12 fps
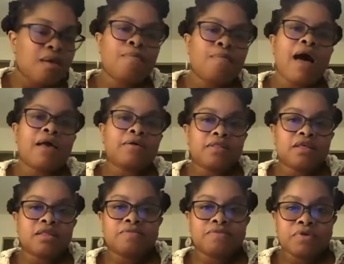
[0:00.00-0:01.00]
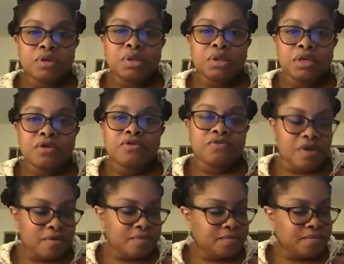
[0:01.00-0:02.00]
Model this for your
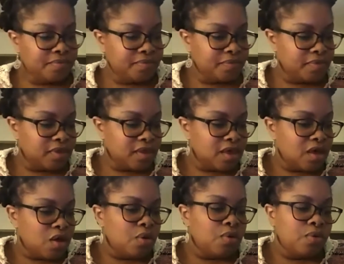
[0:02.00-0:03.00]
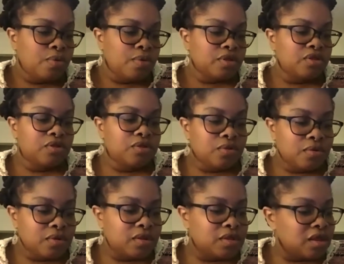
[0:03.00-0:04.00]
children, who will
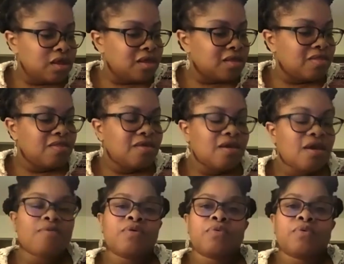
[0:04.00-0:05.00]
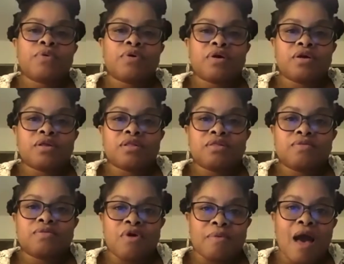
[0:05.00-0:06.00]
soon seek their rewards from
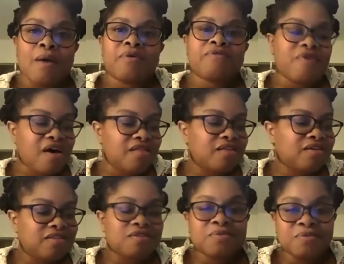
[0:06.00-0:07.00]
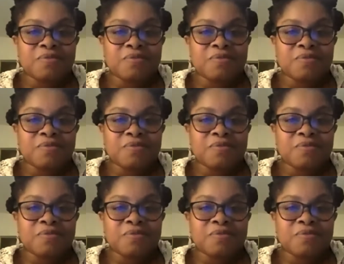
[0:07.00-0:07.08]
our Father too.